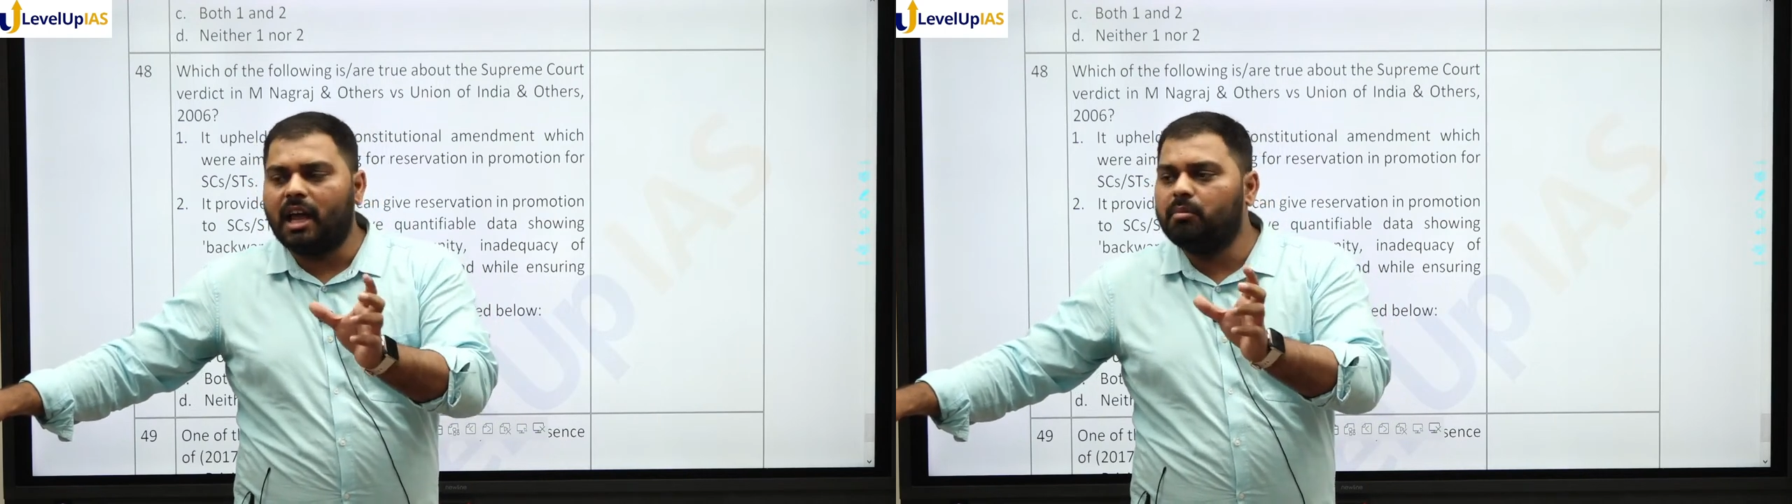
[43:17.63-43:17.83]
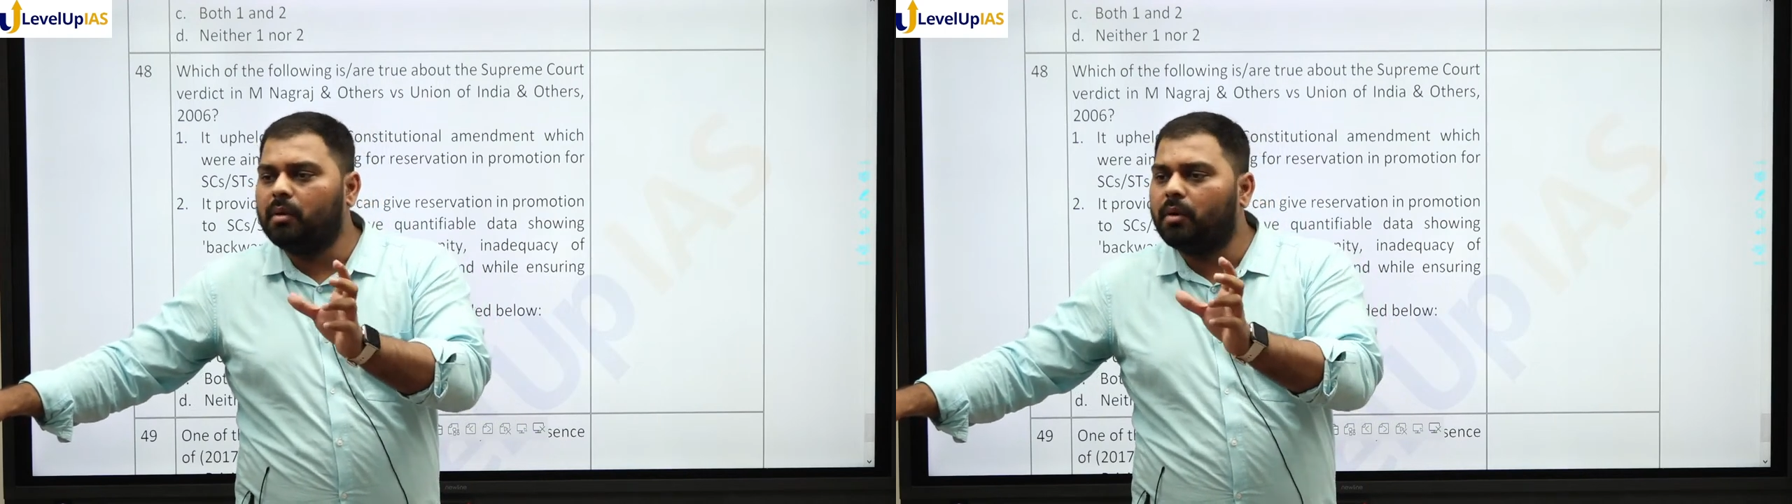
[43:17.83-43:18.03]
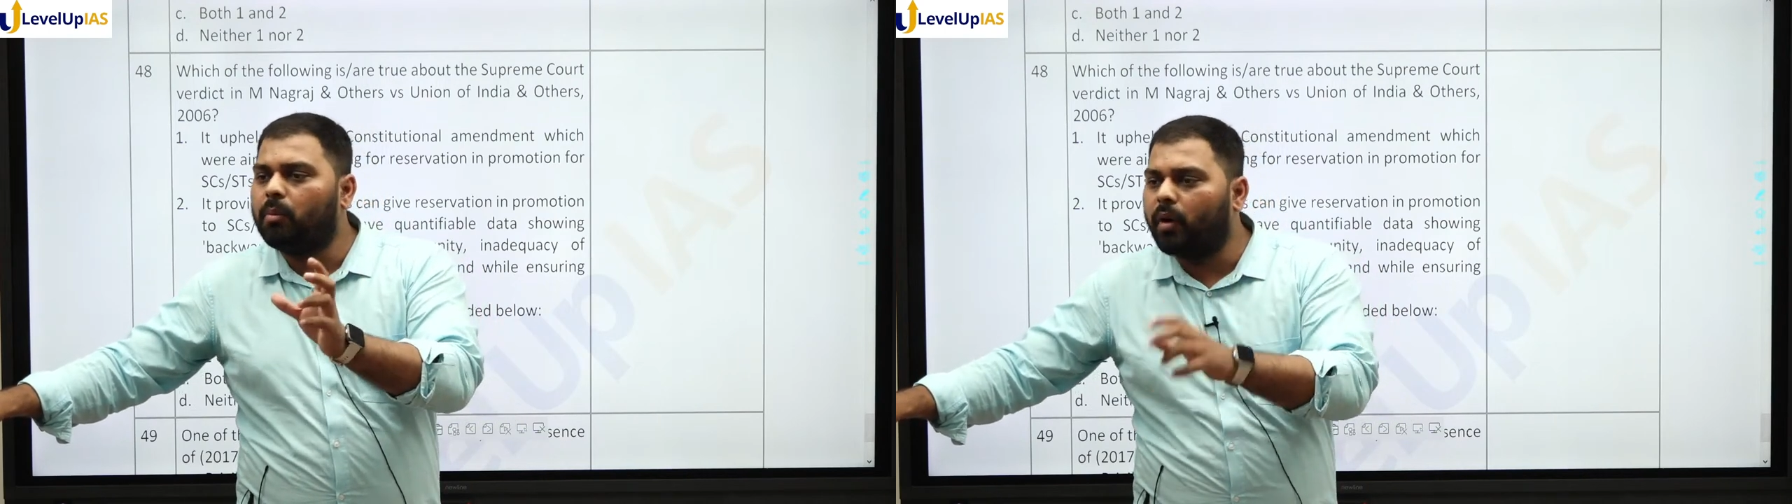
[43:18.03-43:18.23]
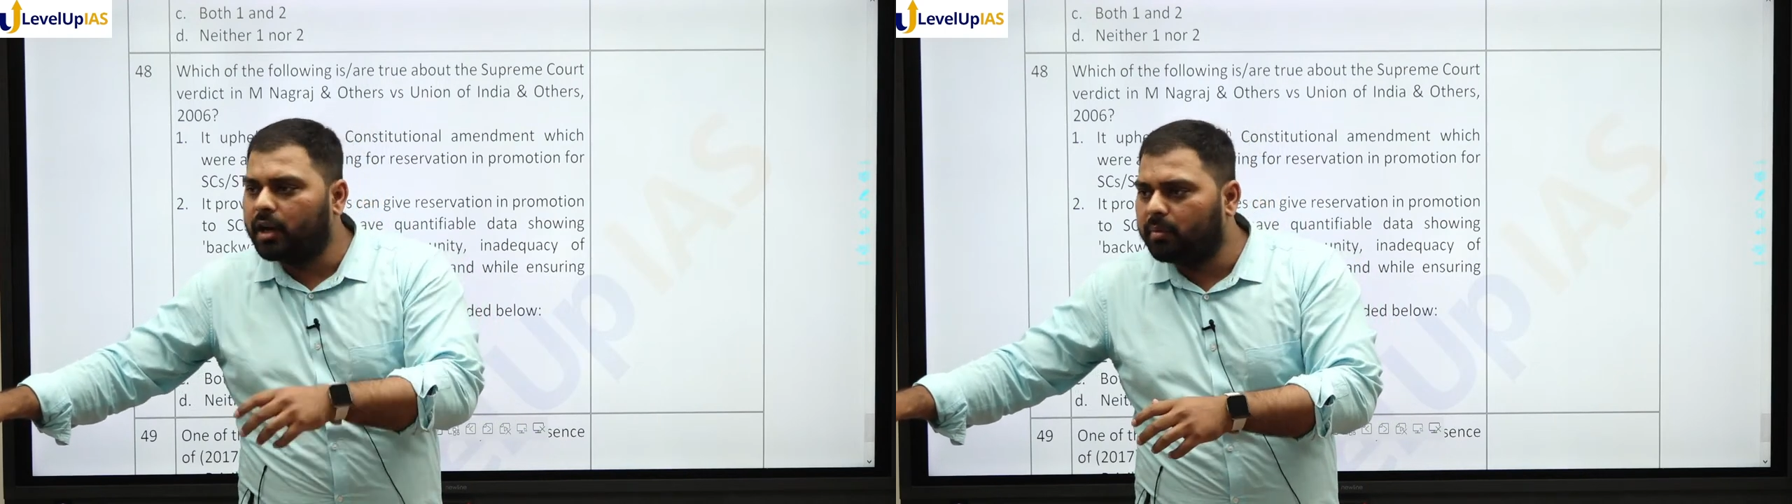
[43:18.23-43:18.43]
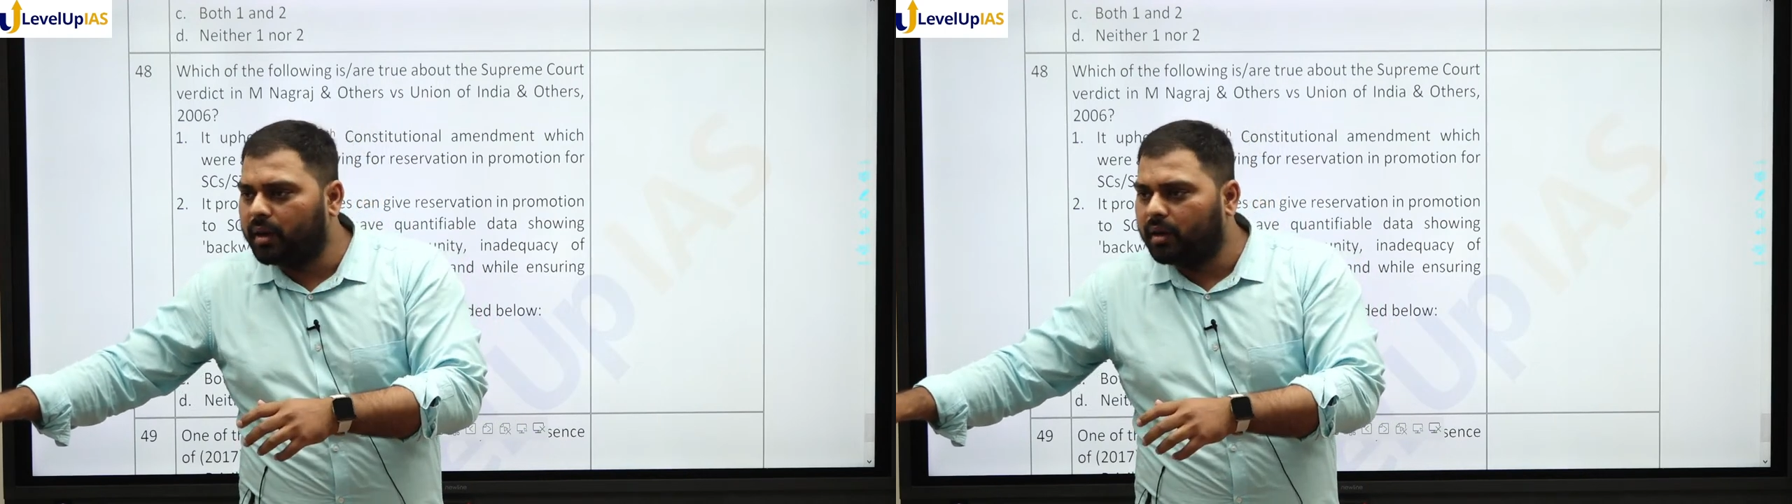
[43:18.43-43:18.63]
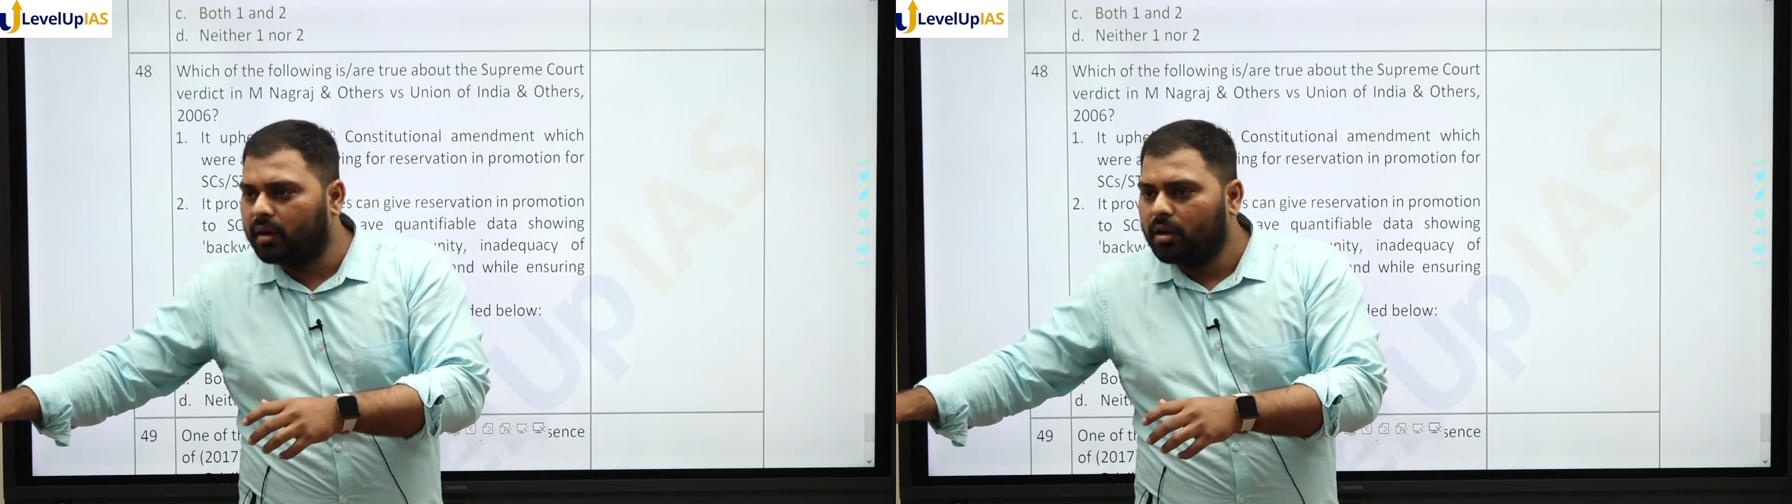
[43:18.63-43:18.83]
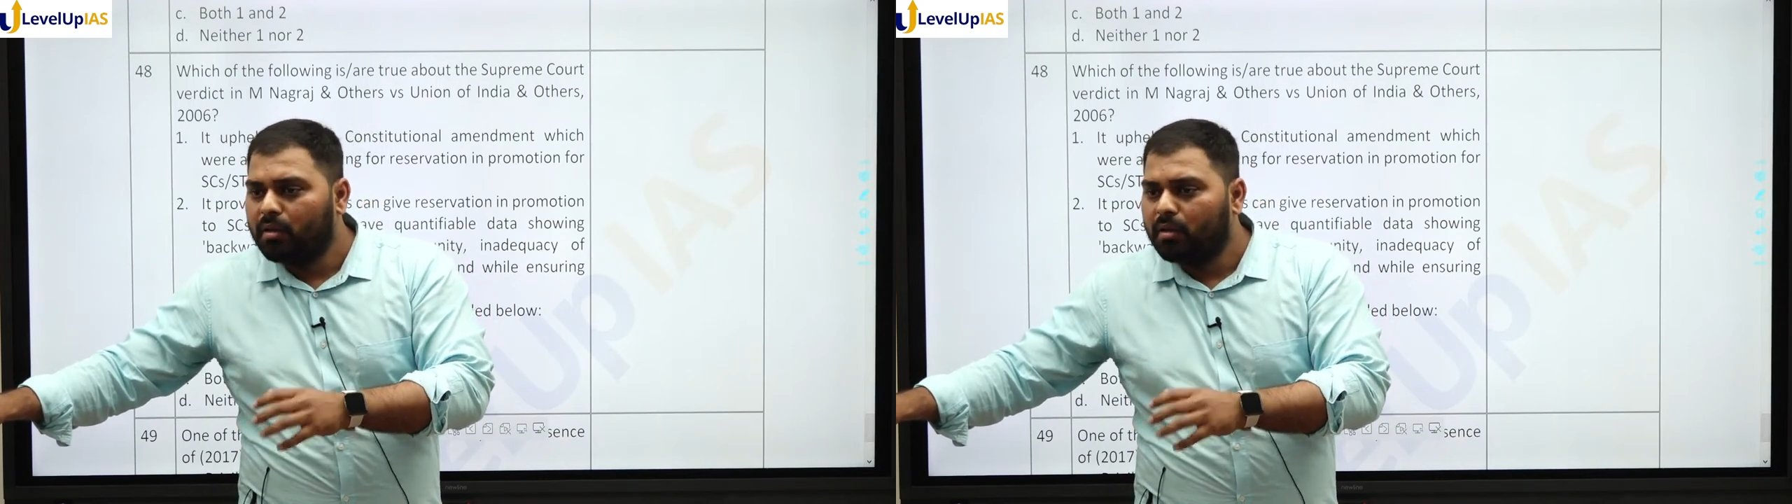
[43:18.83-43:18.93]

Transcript: time of appointment.